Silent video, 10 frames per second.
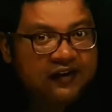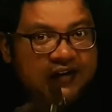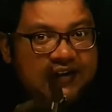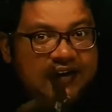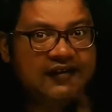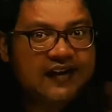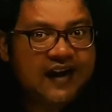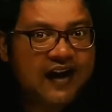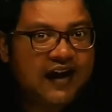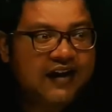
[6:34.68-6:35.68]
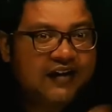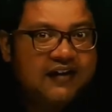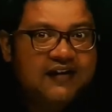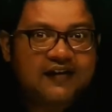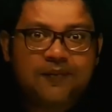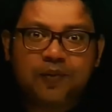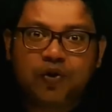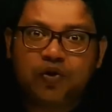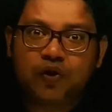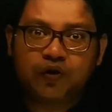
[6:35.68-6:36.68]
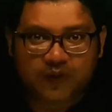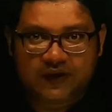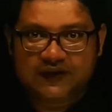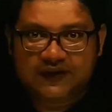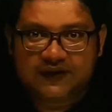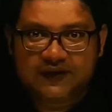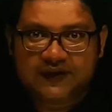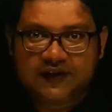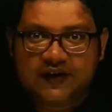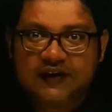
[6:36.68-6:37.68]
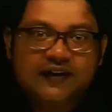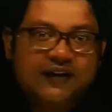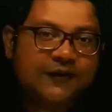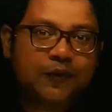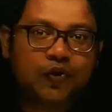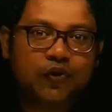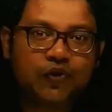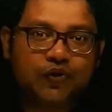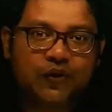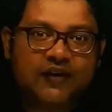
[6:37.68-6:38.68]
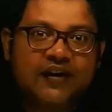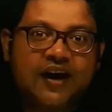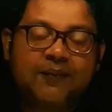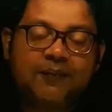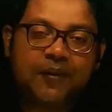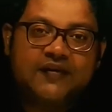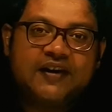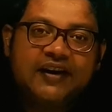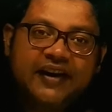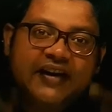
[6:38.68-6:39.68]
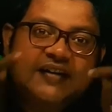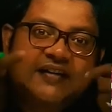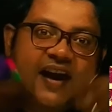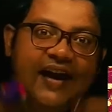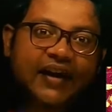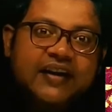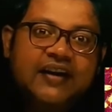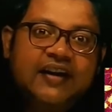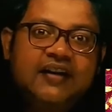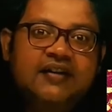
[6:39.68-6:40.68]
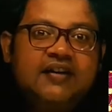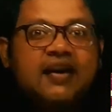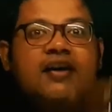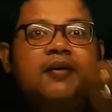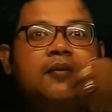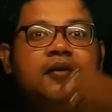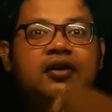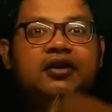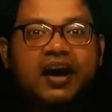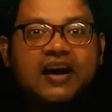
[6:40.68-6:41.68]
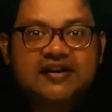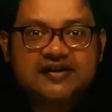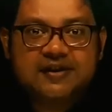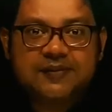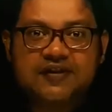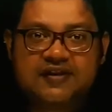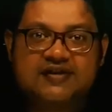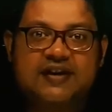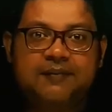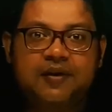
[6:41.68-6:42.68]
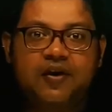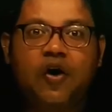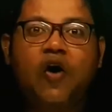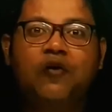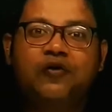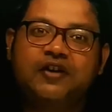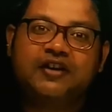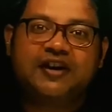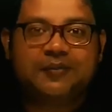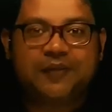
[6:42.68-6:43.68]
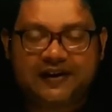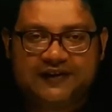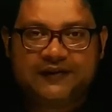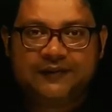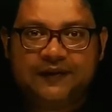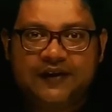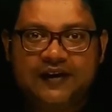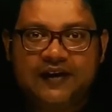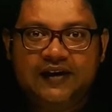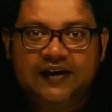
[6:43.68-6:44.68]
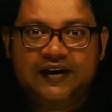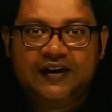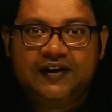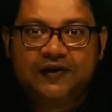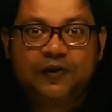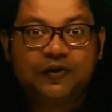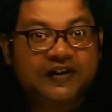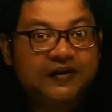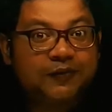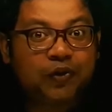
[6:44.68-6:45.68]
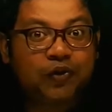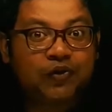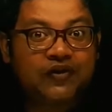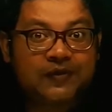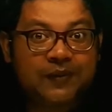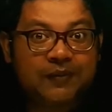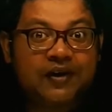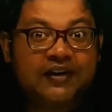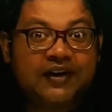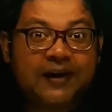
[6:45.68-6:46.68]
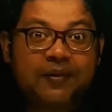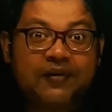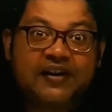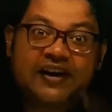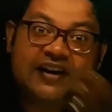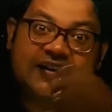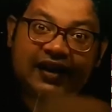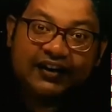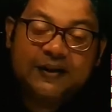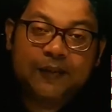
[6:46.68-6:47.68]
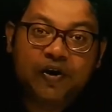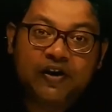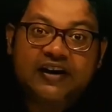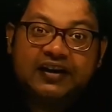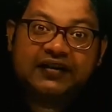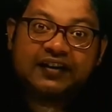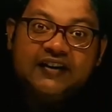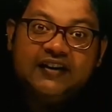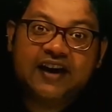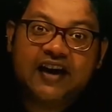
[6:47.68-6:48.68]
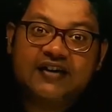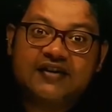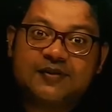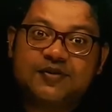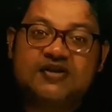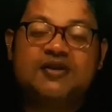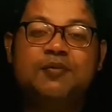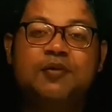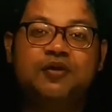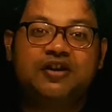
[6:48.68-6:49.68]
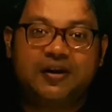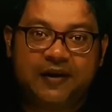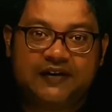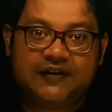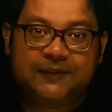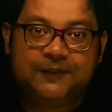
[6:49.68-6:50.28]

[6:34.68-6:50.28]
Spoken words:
These are some protozoans. These protozoans are present inside the digestive system of the termites. So these protozoans, remember, they are present inside the body, inside the digestive system of the termites.